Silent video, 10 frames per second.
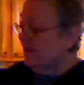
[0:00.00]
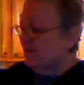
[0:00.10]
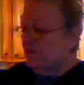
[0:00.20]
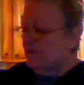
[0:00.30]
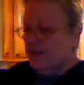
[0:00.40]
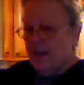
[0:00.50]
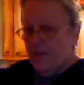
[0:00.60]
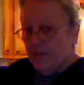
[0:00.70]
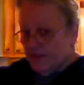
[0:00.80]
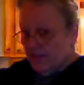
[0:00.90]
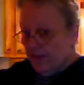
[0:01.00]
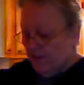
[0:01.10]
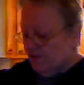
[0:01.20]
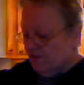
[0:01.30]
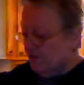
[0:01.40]
all this up together and set it
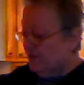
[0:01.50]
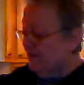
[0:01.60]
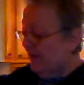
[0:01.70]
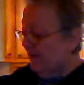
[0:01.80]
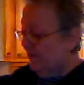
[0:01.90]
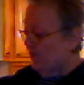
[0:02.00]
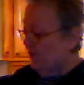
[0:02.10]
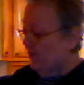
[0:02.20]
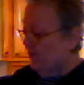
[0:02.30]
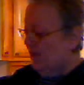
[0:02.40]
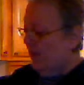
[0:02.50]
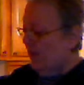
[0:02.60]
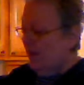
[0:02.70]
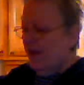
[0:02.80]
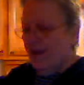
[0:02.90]
off to the side.
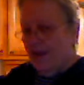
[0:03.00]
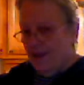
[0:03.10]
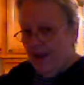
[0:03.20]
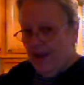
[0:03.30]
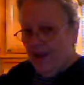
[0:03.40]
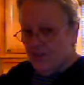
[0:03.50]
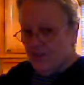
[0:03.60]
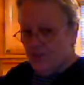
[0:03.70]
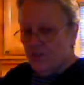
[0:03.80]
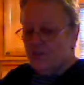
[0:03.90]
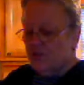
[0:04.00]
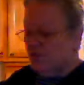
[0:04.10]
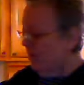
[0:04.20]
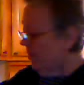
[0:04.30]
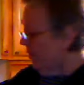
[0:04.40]
Next, you
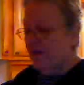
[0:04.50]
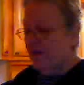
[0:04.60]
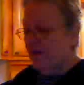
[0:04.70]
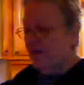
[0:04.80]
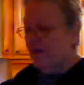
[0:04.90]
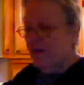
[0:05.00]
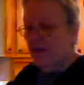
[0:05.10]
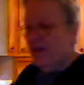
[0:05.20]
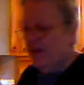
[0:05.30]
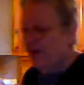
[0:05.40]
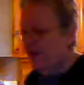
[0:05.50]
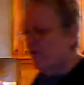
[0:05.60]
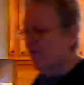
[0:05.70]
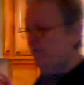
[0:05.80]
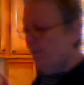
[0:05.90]
start with
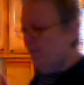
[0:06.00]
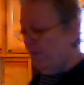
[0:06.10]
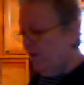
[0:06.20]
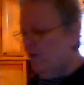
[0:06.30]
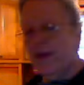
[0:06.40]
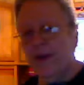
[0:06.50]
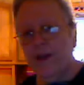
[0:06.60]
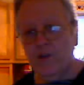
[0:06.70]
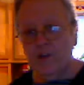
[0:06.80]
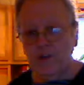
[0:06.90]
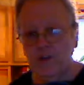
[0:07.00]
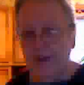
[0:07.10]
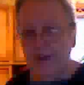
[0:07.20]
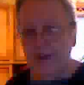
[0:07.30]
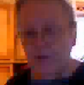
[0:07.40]
your milk and your
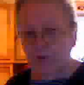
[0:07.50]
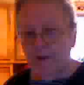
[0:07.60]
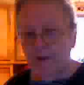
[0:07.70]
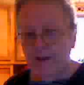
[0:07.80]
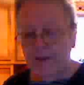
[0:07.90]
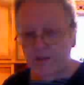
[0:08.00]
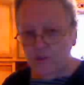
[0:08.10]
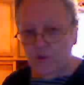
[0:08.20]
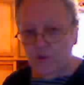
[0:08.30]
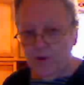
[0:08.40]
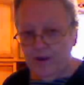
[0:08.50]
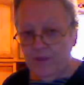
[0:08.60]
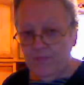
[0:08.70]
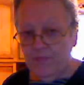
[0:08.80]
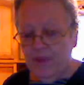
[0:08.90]
sugar and your
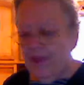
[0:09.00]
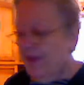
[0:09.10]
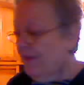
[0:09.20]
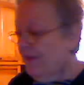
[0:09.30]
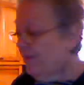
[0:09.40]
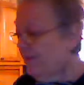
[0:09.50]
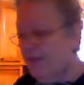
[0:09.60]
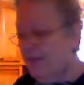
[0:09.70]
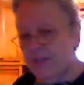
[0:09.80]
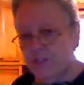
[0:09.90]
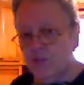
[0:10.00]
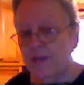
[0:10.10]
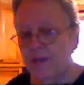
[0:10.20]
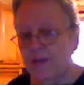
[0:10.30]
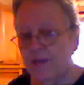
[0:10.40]
shortening. And
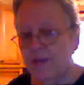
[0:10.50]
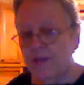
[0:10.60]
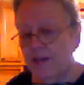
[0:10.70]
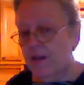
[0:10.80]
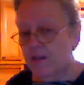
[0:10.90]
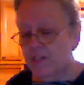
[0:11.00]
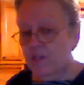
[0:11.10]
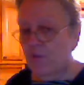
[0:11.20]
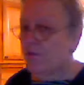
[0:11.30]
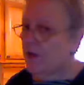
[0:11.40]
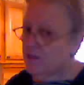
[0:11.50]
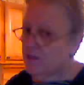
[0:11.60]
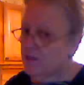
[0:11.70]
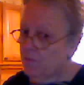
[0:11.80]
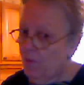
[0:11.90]
this you want to heat on the stove,
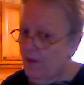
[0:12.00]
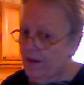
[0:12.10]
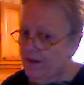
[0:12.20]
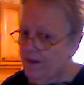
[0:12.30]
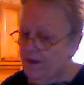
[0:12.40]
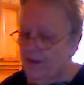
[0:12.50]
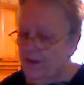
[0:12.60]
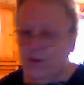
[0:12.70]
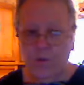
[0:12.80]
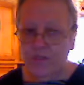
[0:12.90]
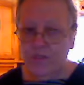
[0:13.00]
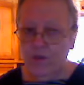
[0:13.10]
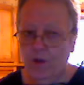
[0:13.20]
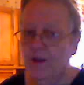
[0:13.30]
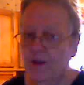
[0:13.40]
not to boiling. You don't
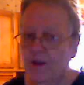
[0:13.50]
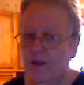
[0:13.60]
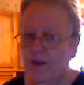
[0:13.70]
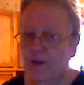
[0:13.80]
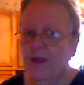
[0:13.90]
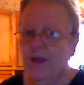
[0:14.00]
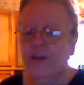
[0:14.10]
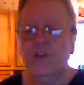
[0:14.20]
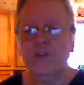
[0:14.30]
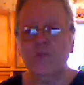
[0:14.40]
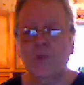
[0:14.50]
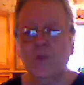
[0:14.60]
want to scald that milk. You